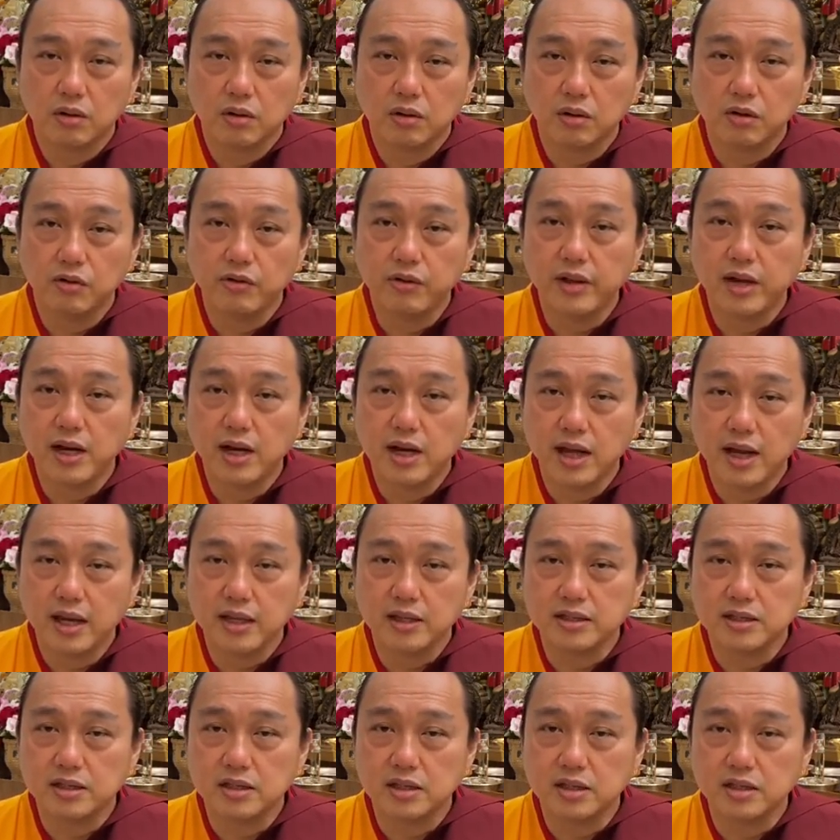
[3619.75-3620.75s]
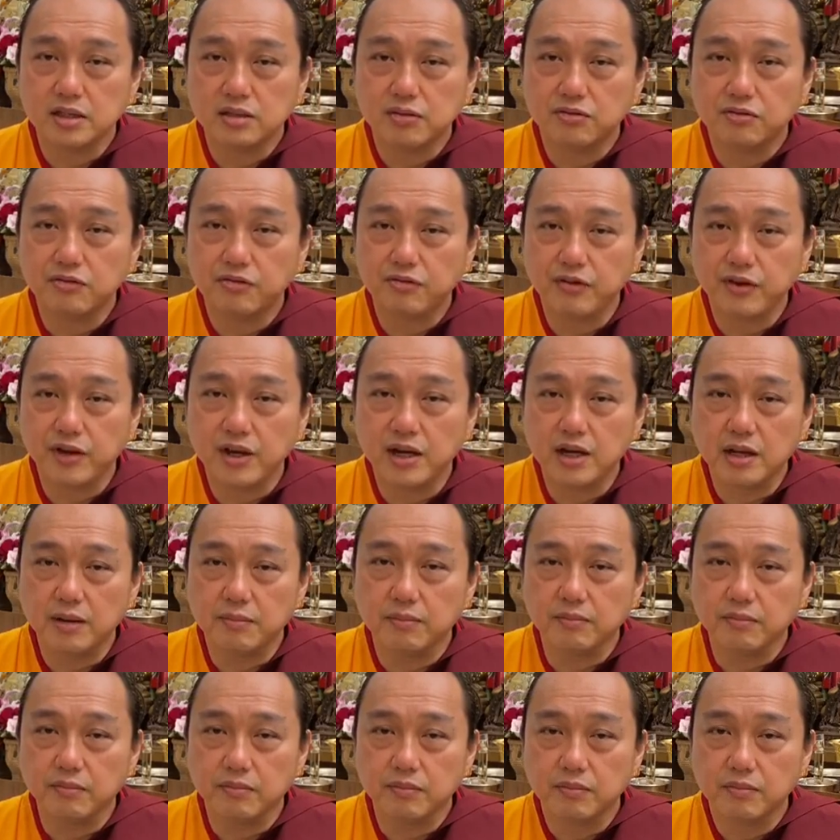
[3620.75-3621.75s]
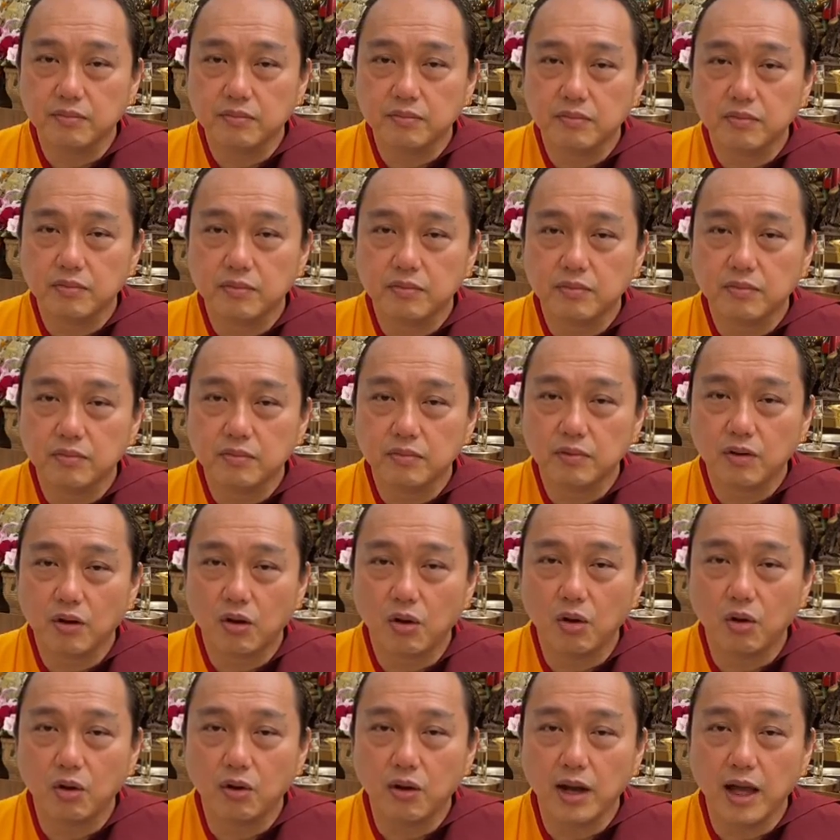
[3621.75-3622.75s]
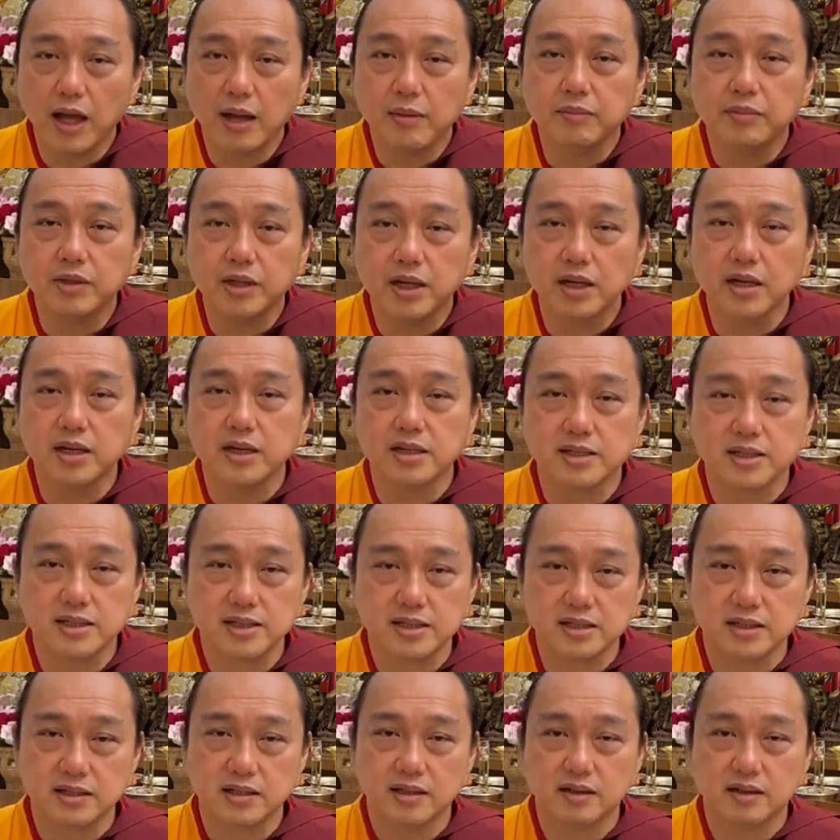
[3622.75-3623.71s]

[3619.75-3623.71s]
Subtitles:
realize this freedom called emptiness.